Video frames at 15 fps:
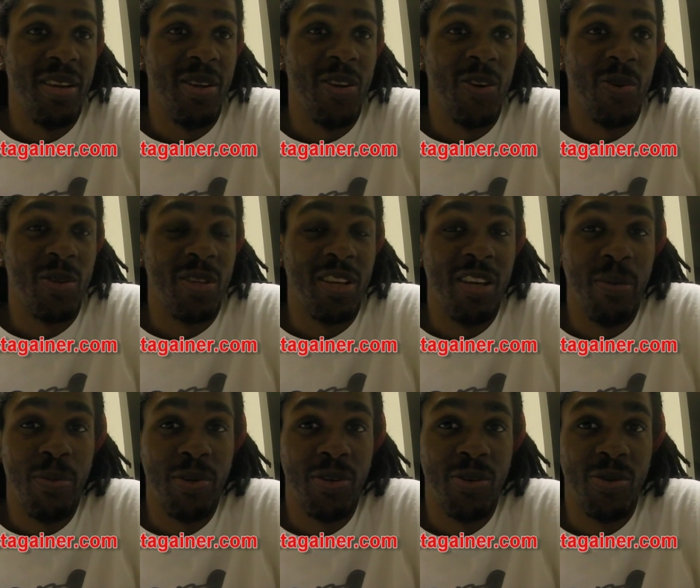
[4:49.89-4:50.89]
you know,
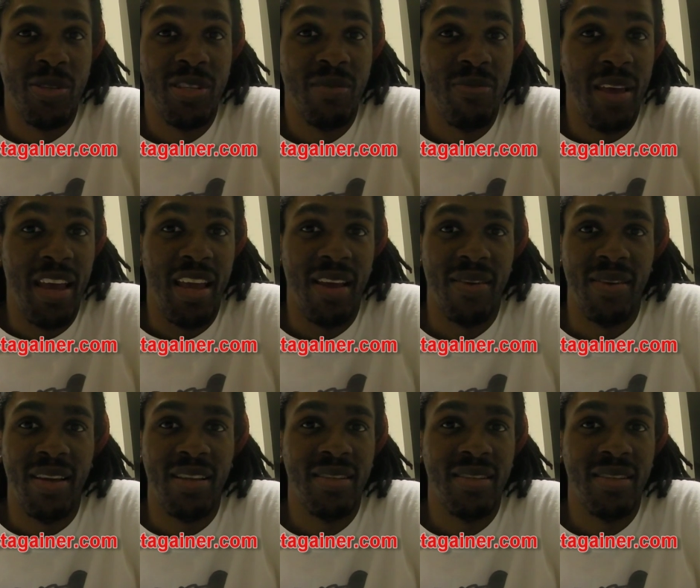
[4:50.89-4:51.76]
good producers band.